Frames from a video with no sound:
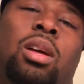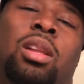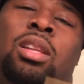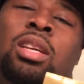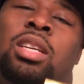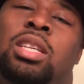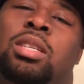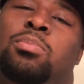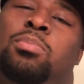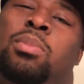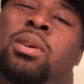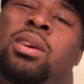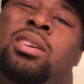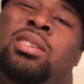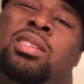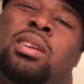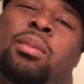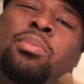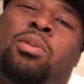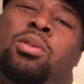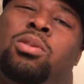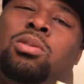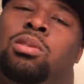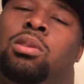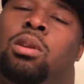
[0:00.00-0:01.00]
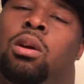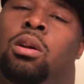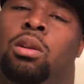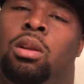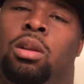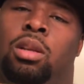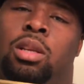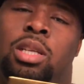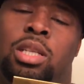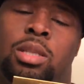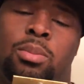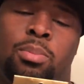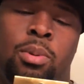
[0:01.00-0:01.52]
Elite Spins. I posted on
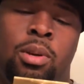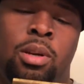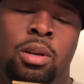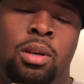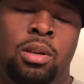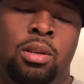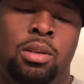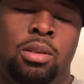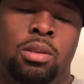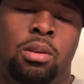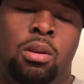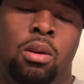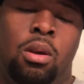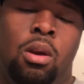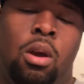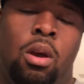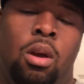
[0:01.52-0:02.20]
Elite Spins.